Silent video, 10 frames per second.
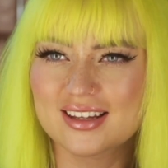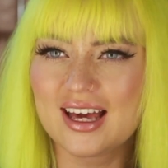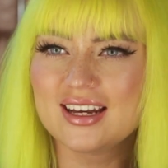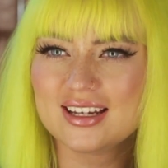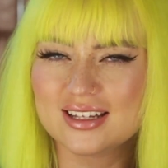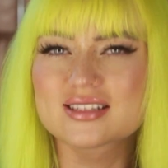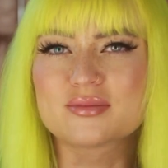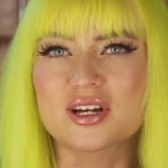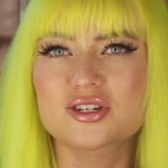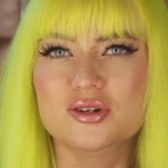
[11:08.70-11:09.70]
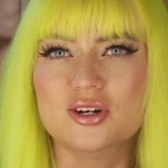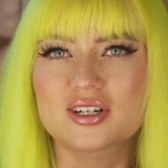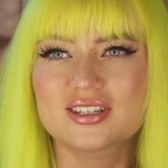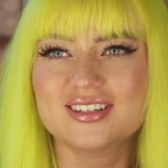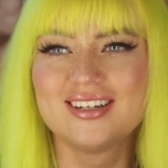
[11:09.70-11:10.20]
god! That is my
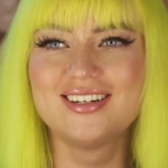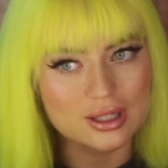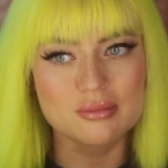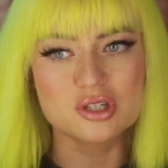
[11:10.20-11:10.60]
shirt. Okay,